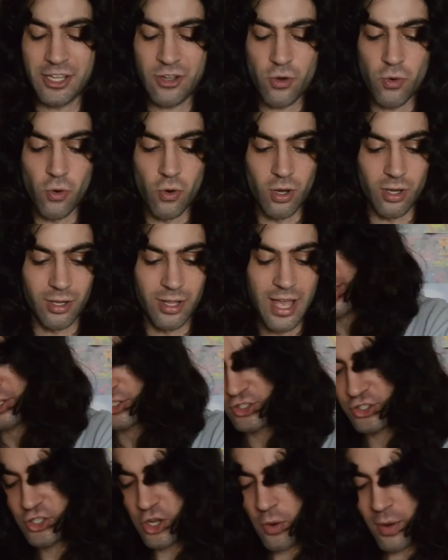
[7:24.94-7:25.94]
cool.
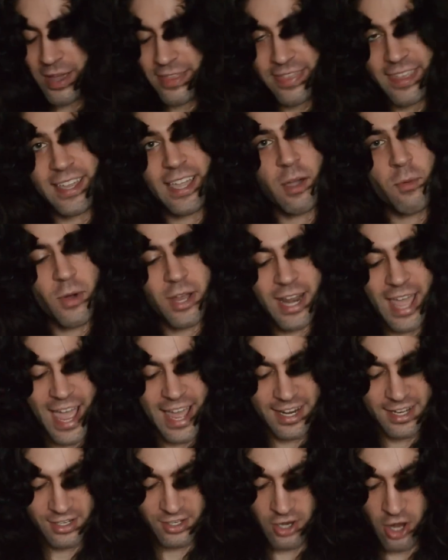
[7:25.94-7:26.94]
So I think I want to
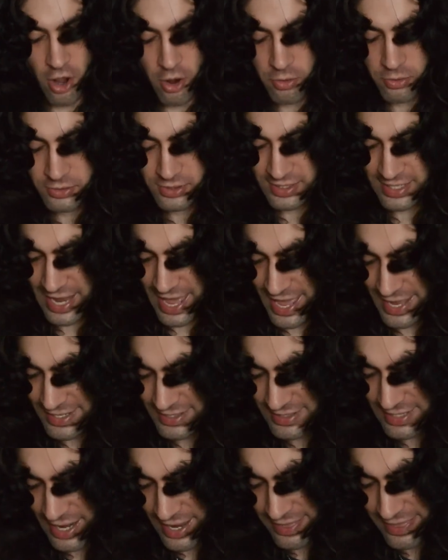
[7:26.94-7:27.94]
add a nose
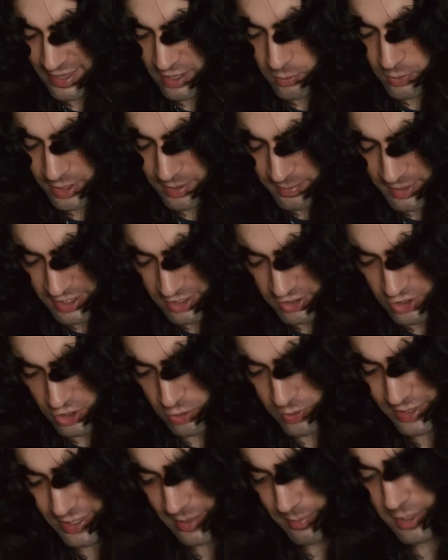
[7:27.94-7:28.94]
next. I think what I'm gonna
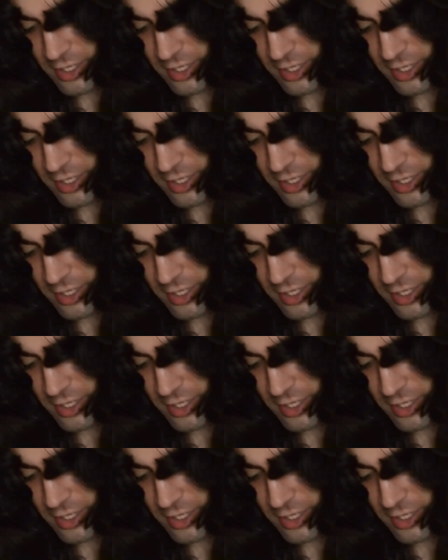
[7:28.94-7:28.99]
do is I'm